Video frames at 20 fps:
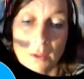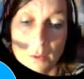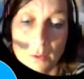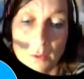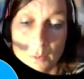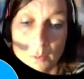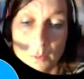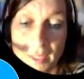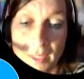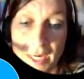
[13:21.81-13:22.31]

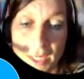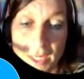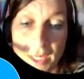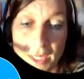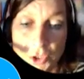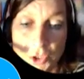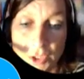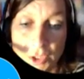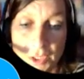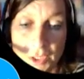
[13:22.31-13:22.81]

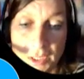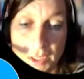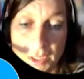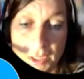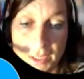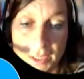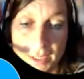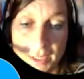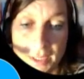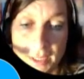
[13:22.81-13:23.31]
range. Ding, ding,
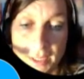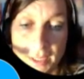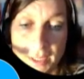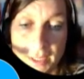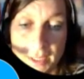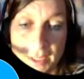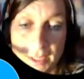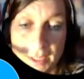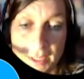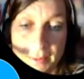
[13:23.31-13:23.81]
ding, ding,
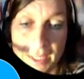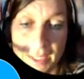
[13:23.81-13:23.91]
ding, ding.